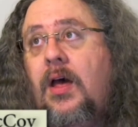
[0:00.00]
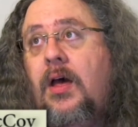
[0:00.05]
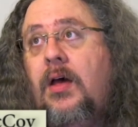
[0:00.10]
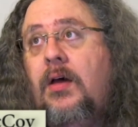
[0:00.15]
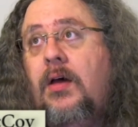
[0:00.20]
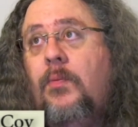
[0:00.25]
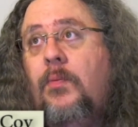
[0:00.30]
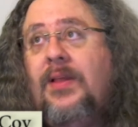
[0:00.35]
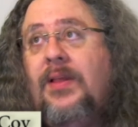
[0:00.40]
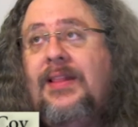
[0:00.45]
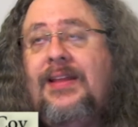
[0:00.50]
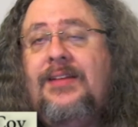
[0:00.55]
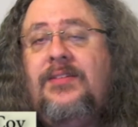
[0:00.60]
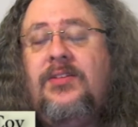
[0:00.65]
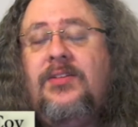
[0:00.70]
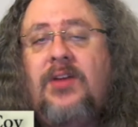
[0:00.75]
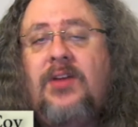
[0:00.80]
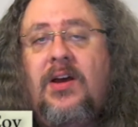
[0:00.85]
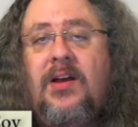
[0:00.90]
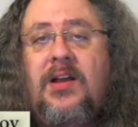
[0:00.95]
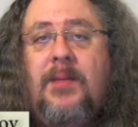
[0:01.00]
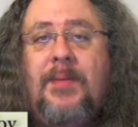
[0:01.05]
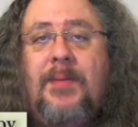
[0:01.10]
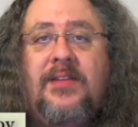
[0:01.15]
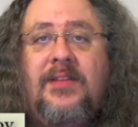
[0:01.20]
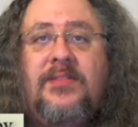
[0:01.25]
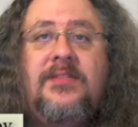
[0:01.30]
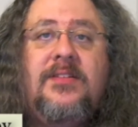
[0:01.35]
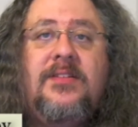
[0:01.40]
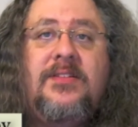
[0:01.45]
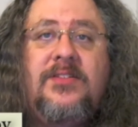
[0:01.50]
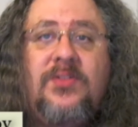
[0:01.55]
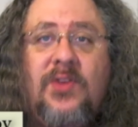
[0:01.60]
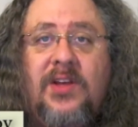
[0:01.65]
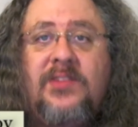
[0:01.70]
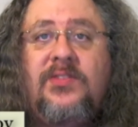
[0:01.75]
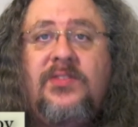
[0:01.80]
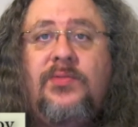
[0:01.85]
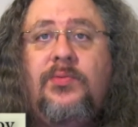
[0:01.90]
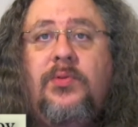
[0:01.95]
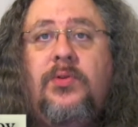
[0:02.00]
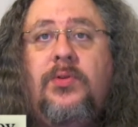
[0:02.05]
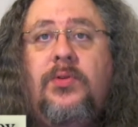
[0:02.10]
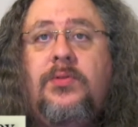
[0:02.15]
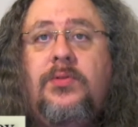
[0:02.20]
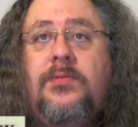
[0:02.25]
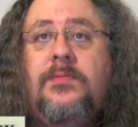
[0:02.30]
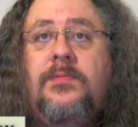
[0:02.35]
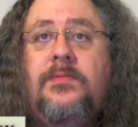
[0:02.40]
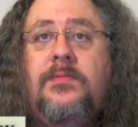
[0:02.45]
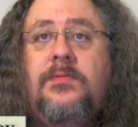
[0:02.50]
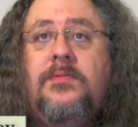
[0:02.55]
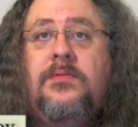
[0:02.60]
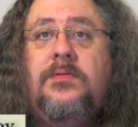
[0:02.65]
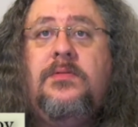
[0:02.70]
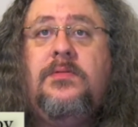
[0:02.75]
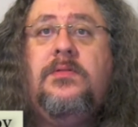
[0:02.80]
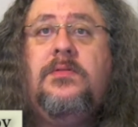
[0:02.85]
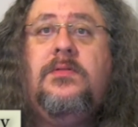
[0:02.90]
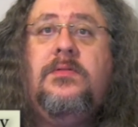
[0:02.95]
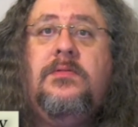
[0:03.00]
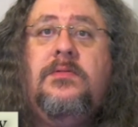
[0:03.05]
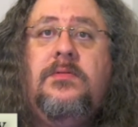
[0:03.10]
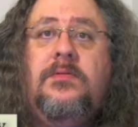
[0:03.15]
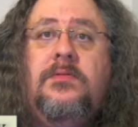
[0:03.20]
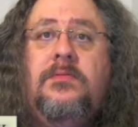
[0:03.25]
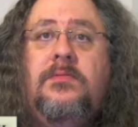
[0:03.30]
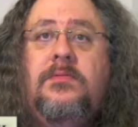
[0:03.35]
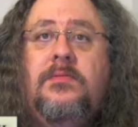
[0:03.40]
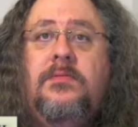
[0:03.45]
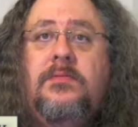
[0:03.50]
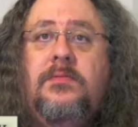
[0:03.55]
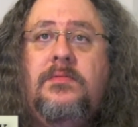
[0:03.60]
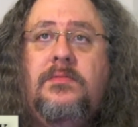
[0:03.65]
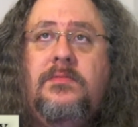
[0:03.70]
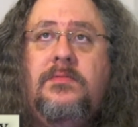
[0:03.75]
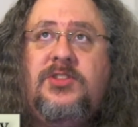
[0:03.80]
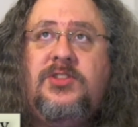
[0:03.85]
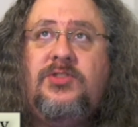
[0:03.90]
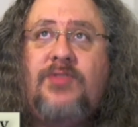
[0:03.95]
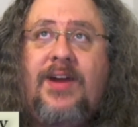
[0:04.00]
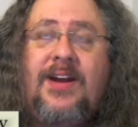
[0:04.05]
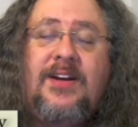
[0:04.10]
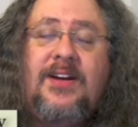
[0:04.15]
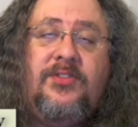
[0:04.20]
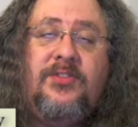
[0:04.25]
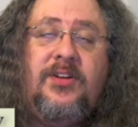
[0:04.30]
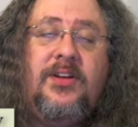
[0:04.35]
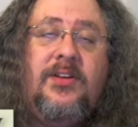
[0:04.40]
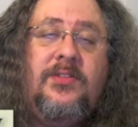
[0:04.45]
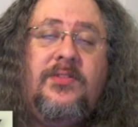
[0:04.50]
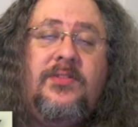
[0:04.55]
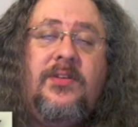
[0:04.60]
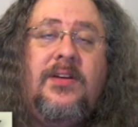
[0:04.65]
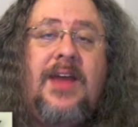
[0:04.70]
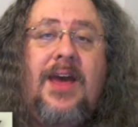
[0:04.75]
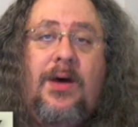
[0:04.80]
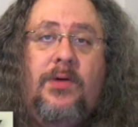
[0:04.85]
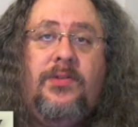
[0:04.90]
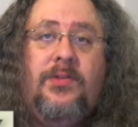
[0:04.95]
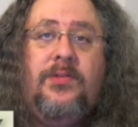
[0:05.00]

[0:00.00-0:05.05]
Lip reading: willing to talk about successful strategies in health.